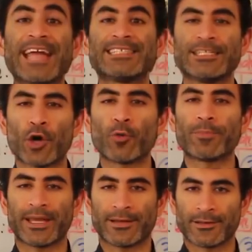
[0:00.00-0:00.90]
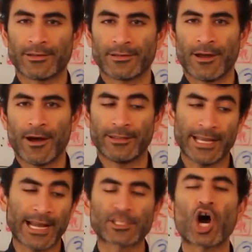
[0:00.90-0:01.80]
anti doping, uh,
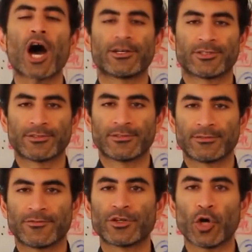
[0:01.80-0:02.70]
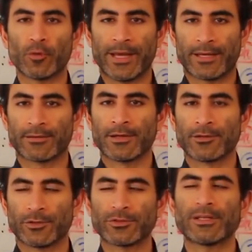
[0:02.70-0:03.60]
they got caught for doping.
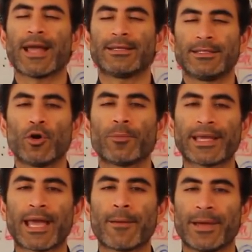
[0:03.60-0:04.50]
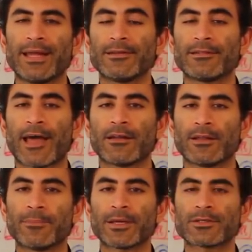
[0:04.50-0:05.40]
So there's an anti doping campaign that
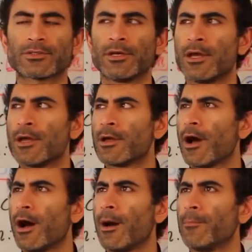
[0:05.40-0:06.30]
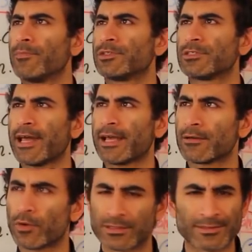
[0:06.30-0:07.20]
Olympics. Um, this is
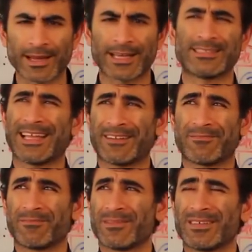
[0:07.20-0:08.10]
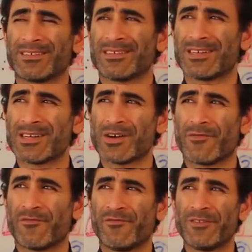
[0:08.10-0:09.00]
like what's, I guess, like
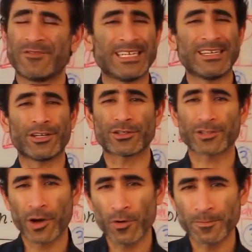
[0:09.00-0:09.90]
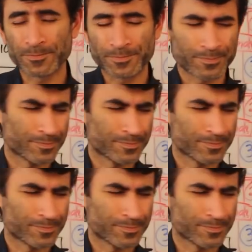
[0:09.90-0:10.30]
15 years ago,